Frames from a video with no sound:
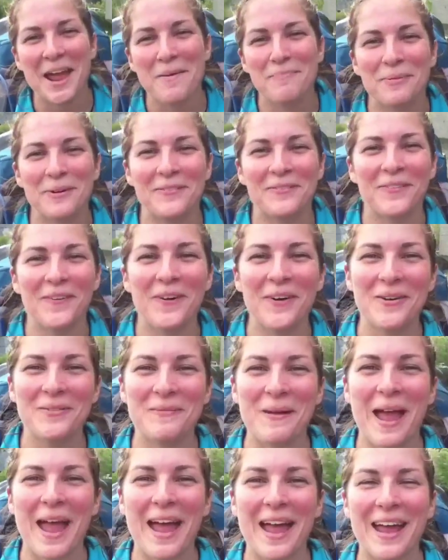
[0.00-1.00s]
day
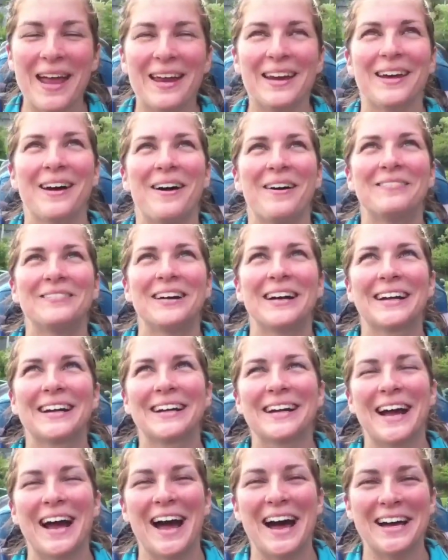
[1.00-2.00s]
before Maine. Oh
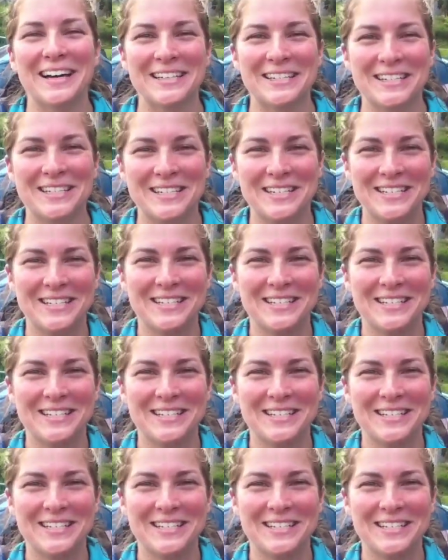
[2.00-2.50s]
my gosh.